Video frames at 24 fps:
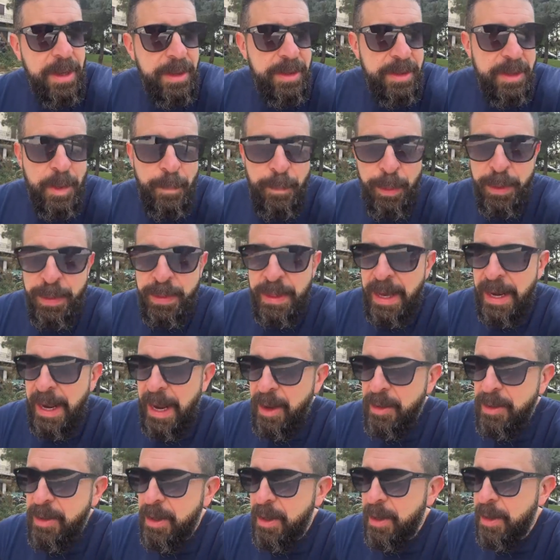to put that
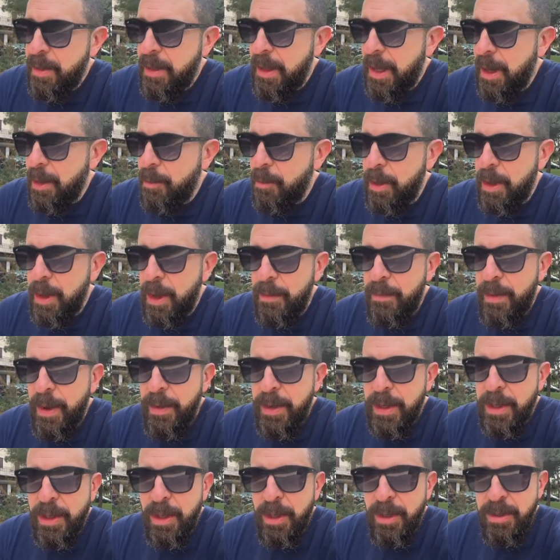out there that we are
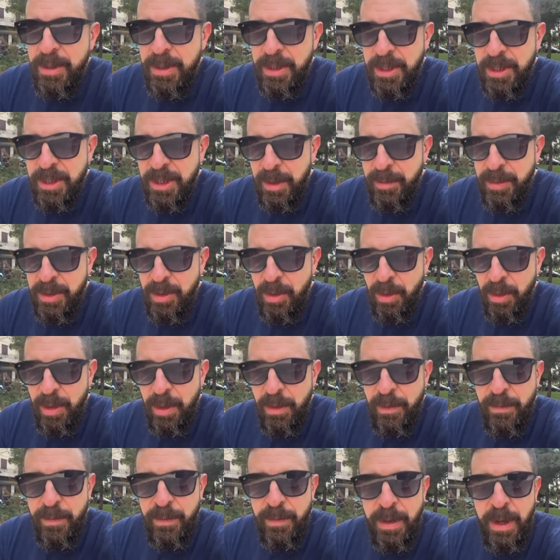very close to some sort
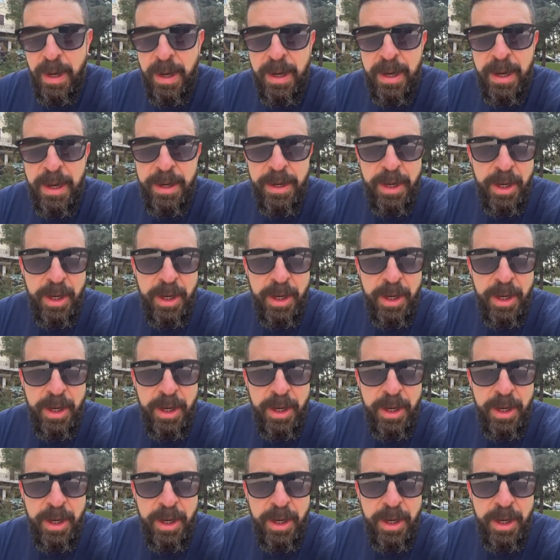of uh,